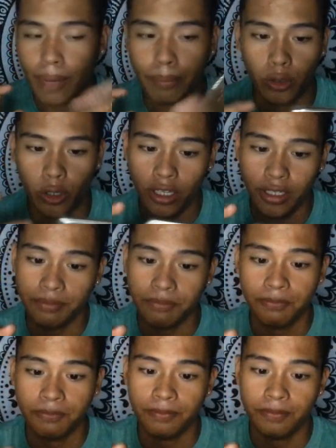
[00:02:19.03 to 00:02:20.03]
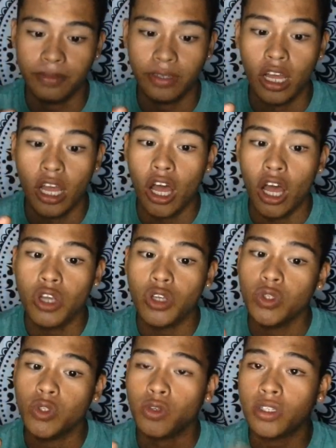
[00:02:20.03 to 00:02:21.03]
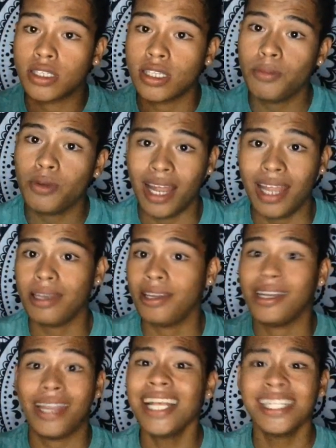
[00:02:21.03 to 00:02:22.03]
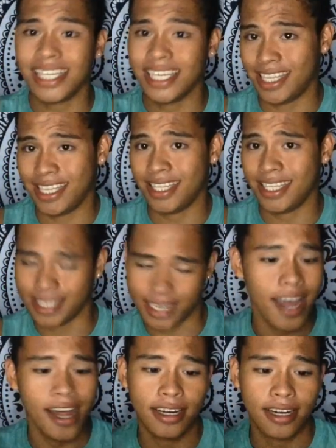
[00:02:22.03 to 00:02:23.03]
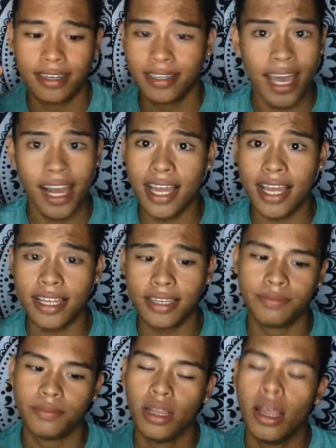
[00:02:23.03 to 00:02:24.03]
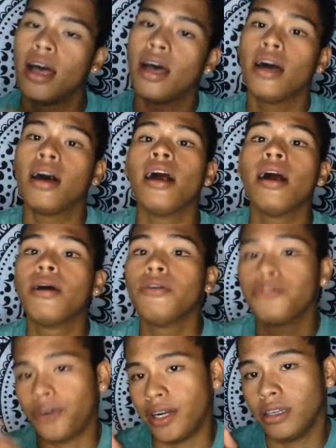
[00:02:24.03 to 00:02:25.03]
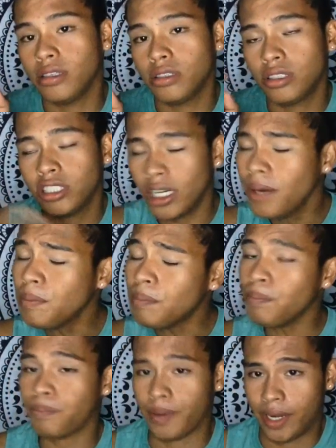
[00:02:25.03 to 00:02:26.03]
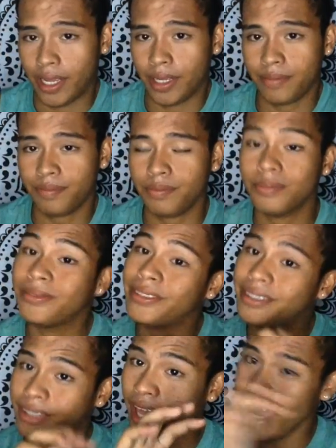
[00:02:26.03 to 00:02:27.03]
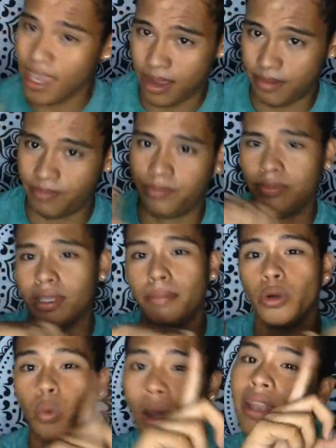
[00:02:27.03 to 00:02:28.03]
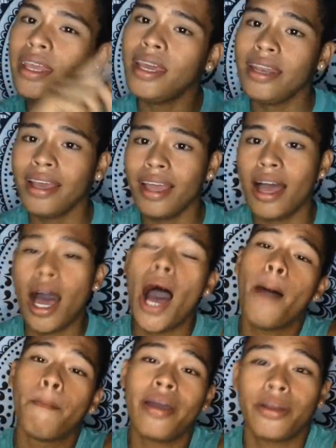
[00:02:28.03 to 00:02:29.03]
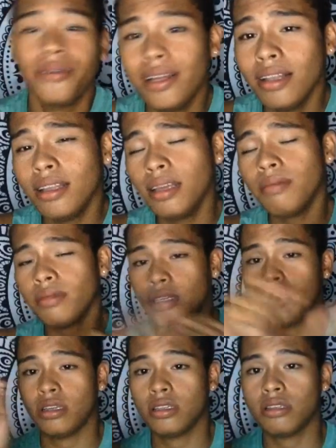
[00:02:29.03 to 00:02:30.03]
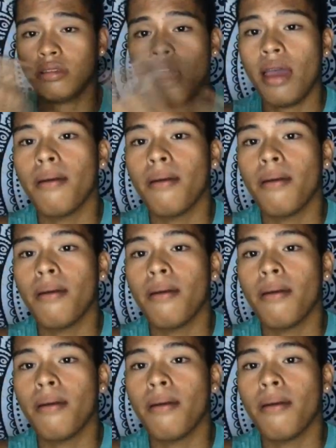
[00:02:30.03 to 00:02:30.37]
na po. So, simulan na natin. Tarang! First, syempre, name. Number one yan. My real name is